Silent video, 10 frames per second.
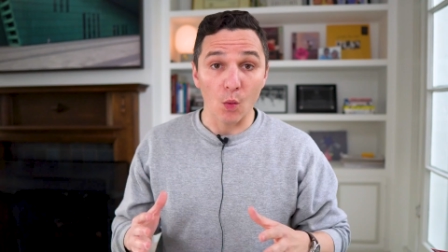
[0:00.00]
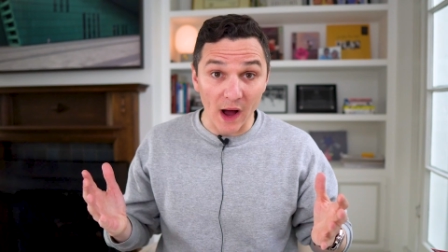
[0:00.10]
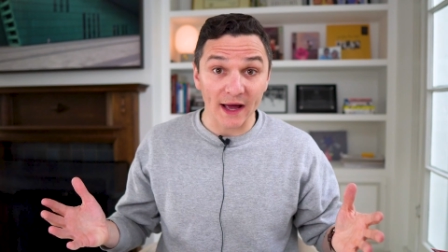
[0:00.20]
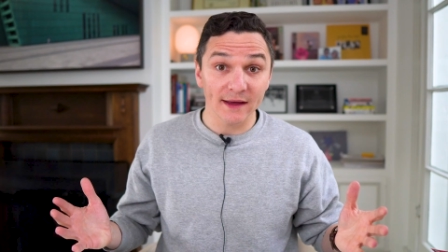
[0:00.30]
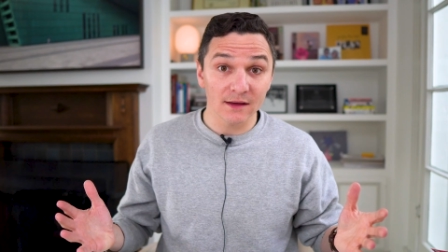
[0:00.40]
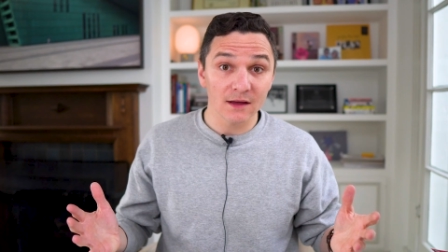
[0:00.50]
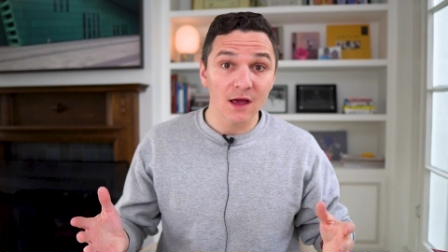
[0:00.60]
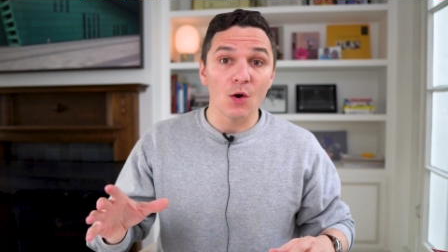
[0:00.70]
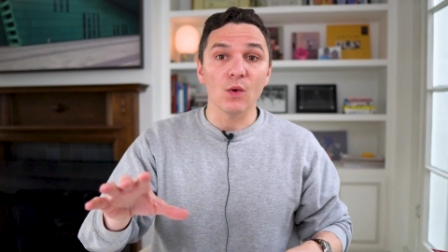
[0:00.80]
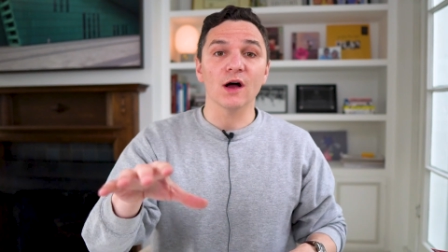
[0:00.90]
Why?
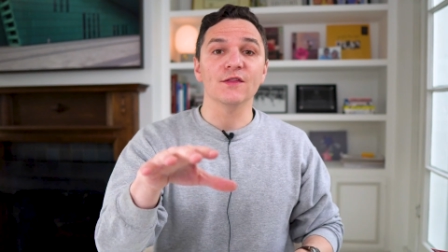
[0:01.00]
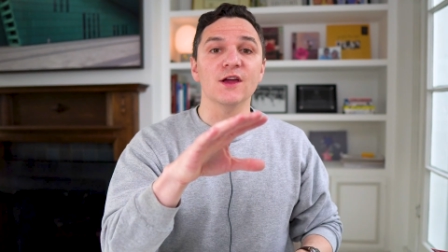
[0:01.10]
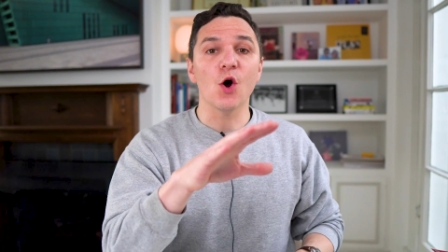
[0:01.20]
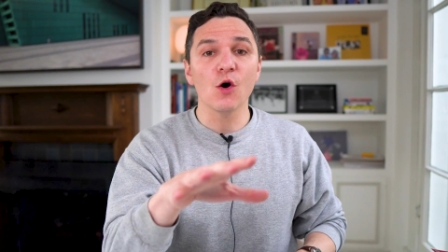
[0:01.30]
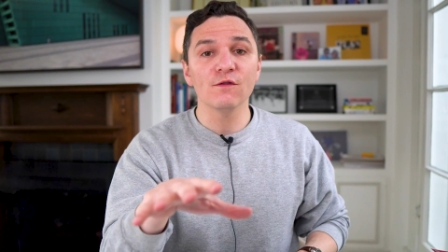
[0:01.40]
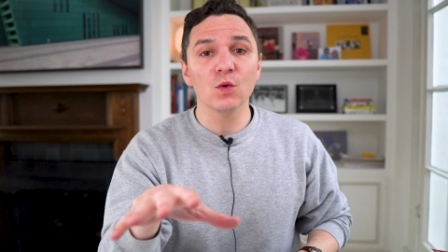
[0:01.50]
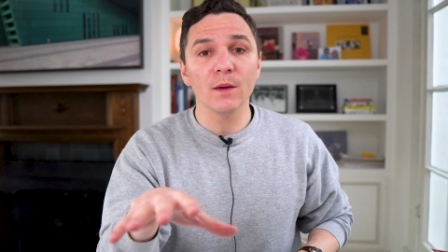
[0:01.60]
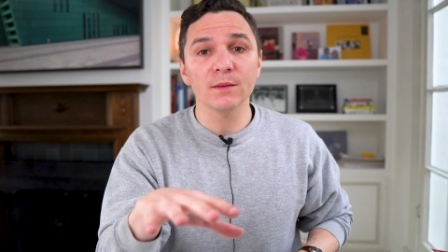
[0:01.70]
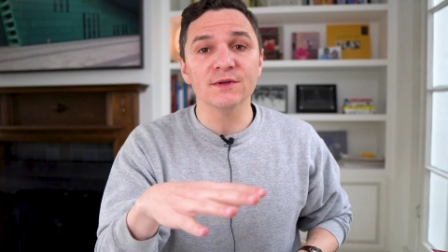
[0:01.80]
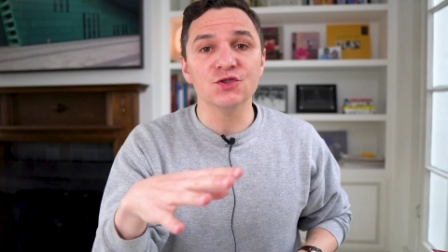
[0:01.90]
Well, the
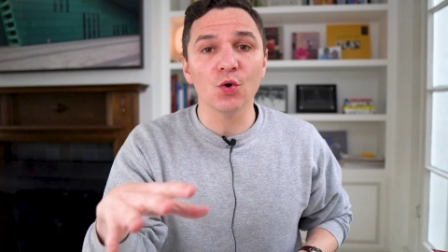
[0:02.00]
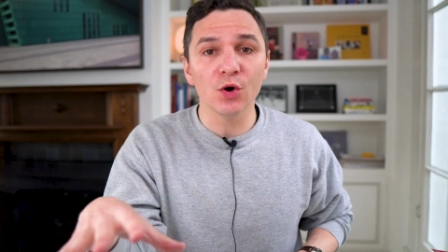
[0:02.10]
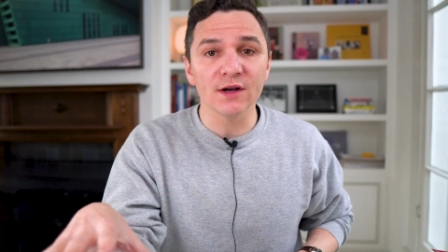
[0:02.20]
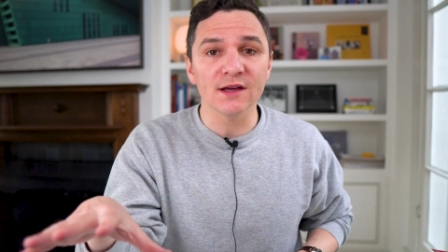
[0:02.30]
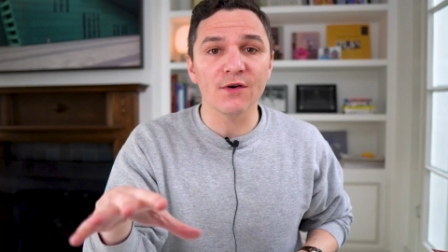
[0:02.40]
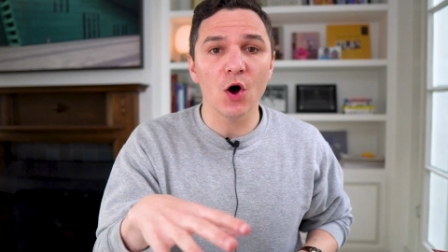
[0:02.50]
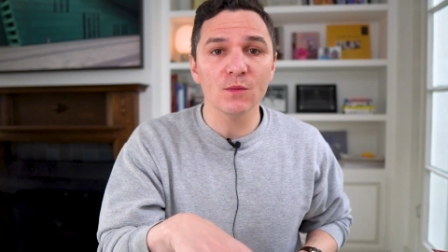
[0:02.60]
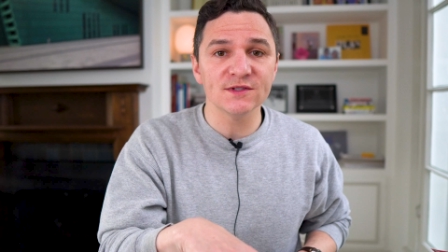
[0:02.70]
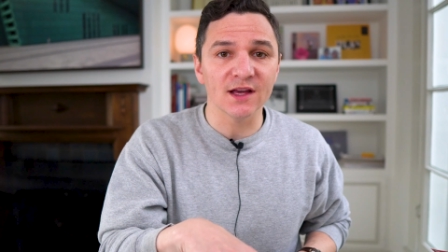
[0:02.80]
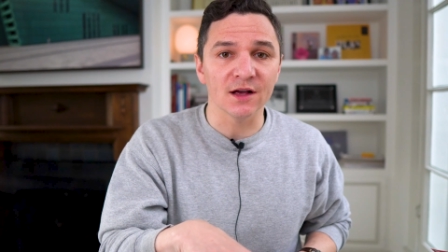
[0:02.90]
overwhelming majority of
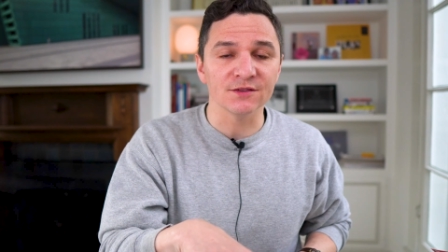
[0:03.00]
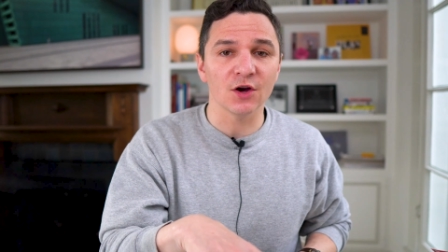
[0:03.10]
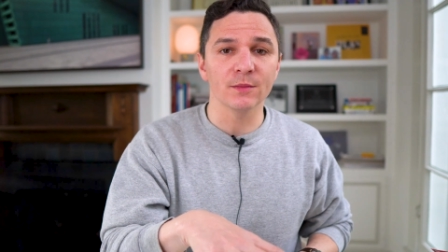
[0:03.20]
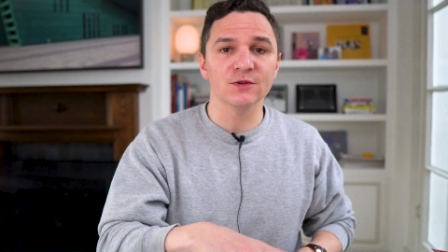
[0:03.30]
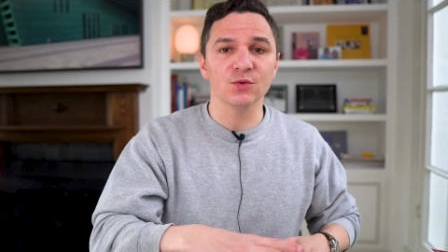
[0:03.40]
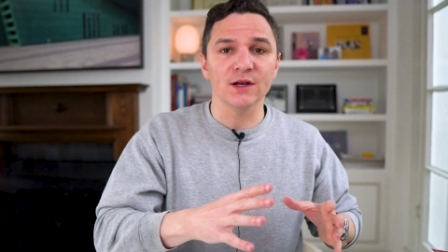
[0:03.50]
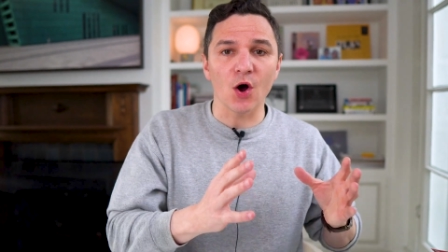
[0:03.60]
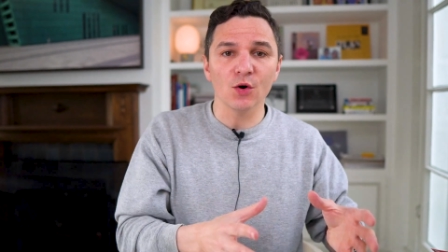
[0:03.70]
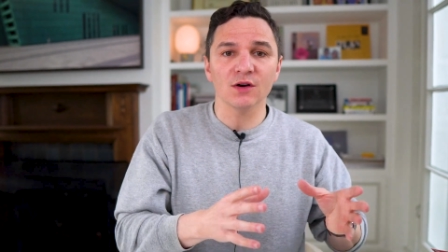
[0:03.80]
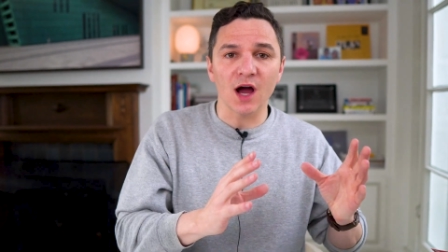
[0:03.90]
home sales are between
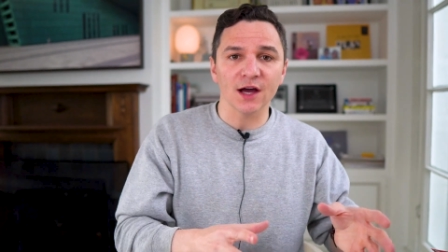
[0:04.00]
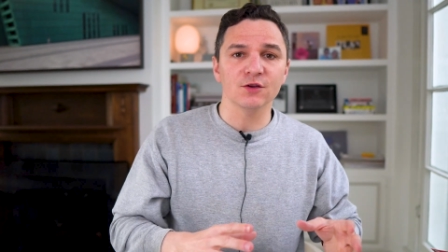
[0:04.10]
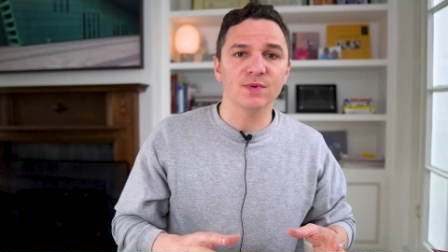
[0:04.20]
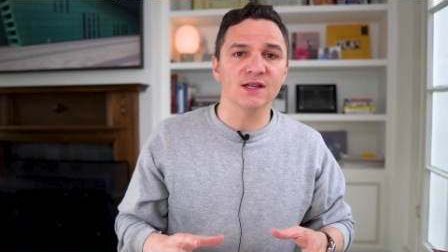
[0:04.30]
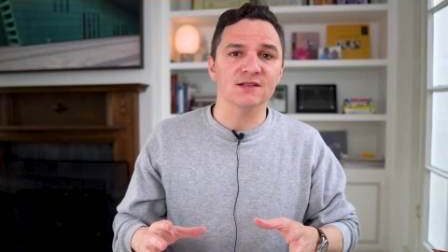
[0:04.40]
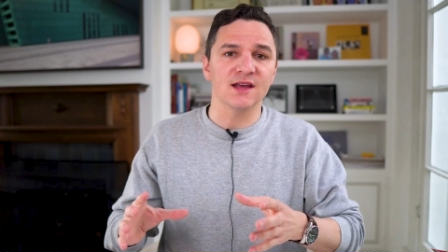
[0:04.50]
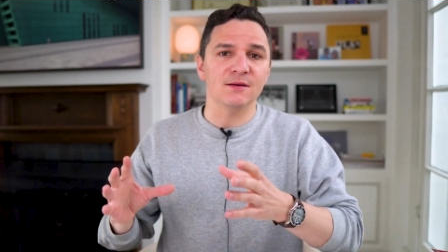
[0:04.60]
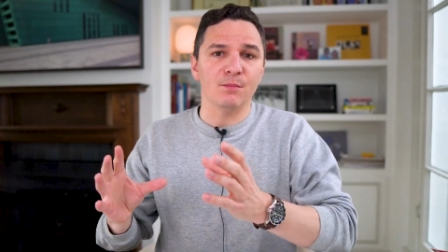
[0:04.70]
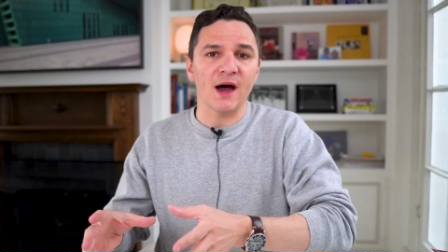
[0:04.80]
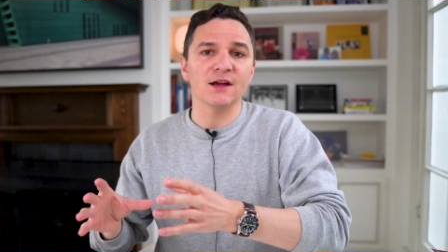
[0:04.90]
owner occupants
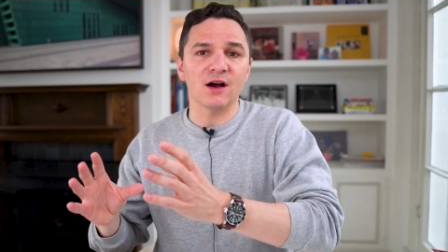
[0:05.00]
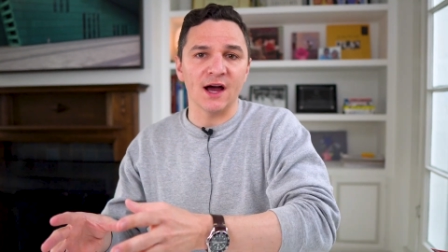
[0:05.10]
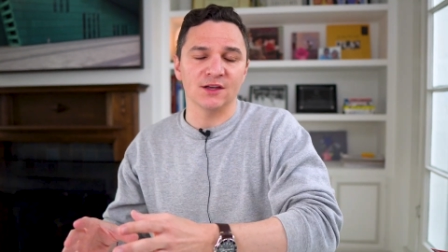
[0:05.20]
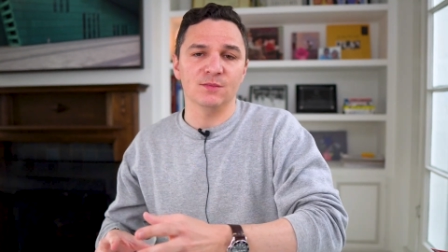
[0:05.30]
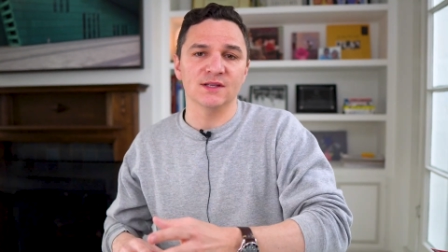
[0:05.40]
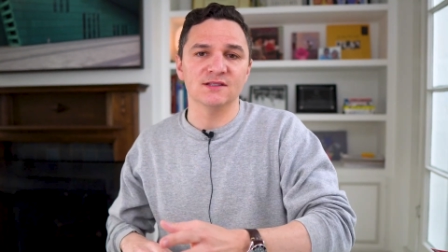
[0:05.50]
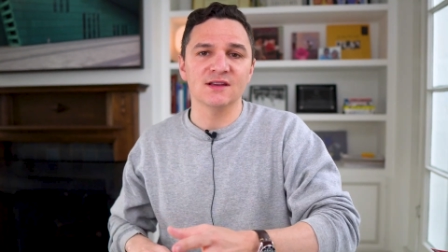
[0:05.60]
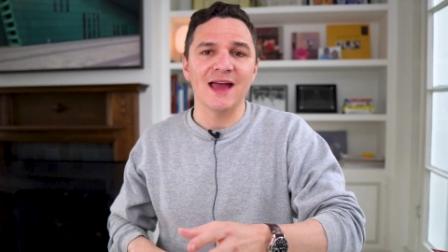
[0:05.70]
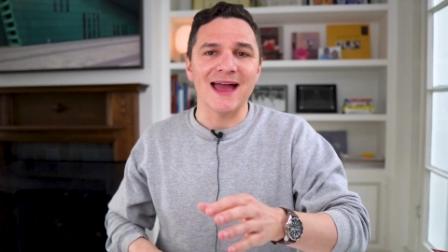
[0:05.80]
and buyer occupants,